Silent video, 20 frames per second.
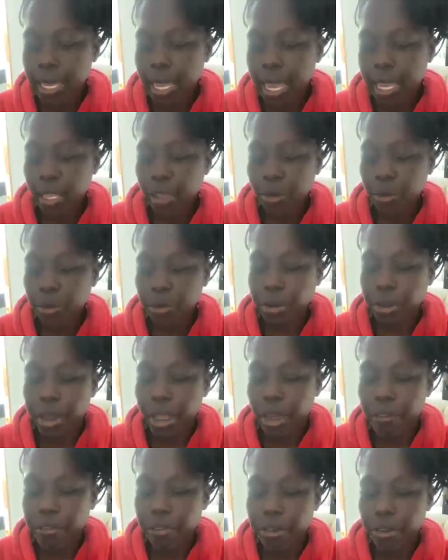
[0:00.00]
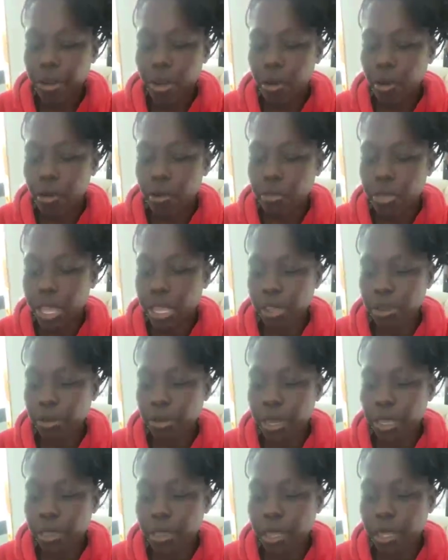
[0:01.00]
And you'll never know that
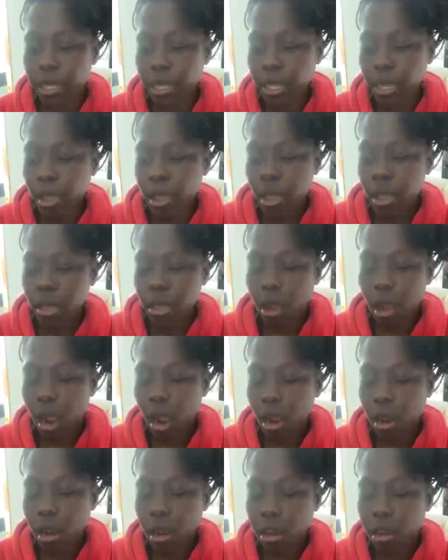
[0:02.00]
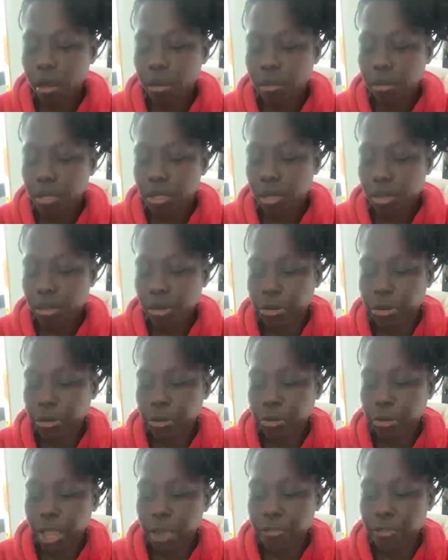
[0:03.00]
you're in the arms.
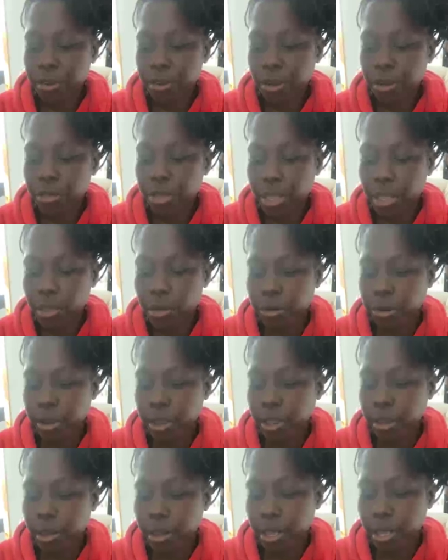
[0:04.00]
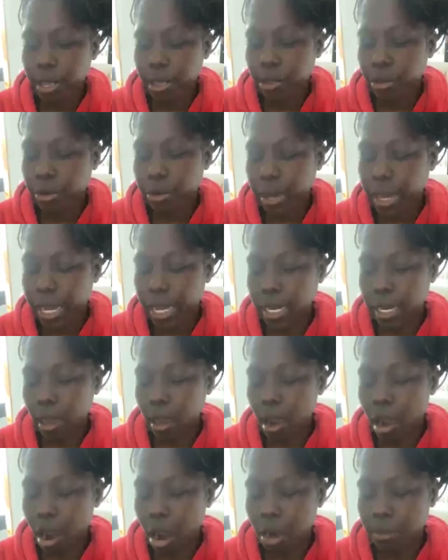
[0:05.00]
You never know that you're in
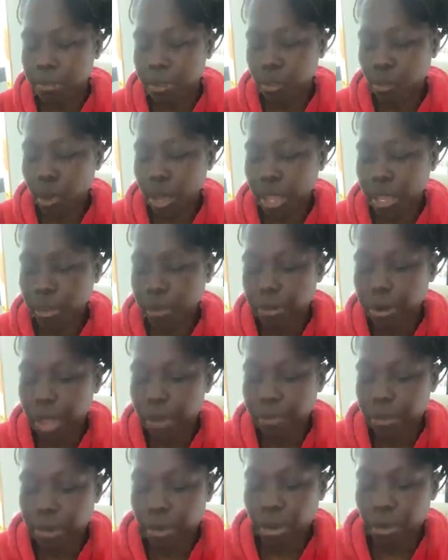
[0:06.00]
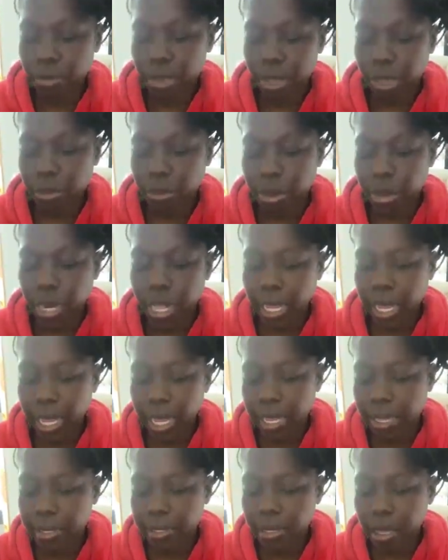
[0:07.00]
harm's way. You never know that you're in the
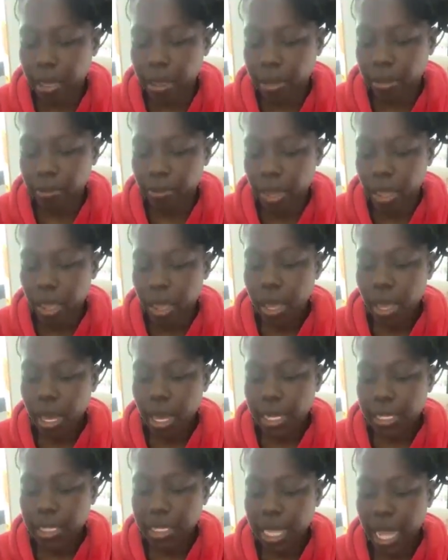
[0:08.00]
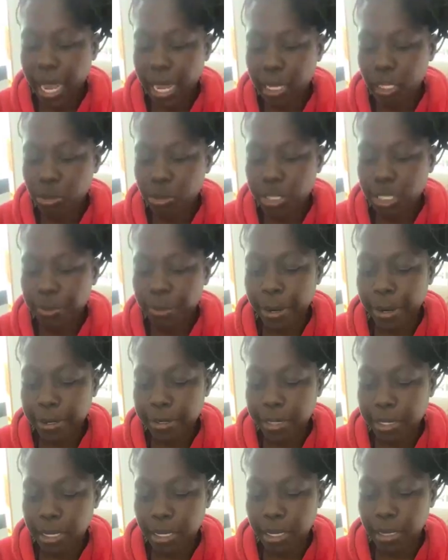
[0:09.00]
hands of a dangerous
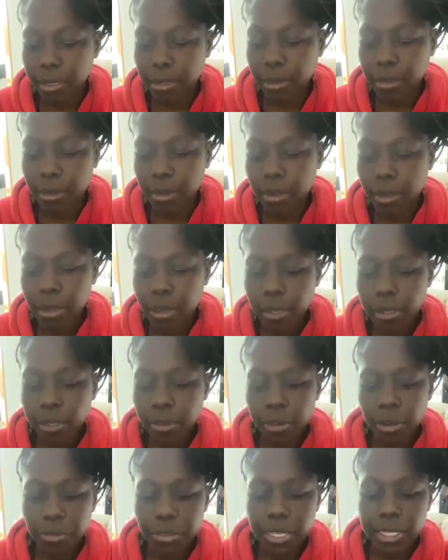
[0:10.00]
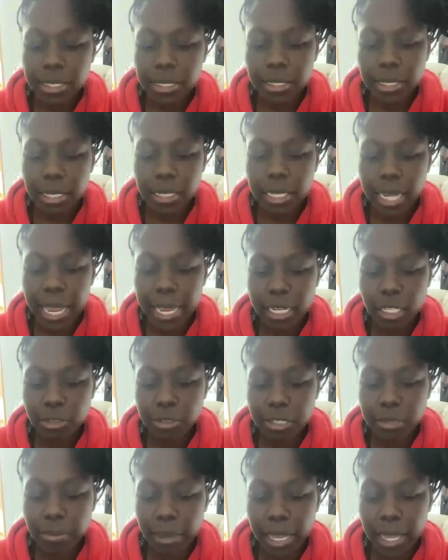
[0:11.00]
person. You know, this is a
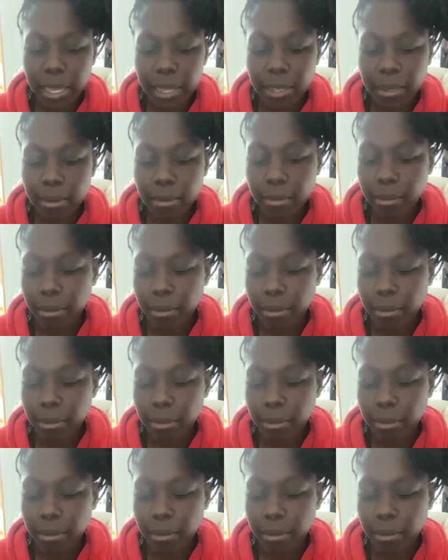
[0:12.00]
dangerous man.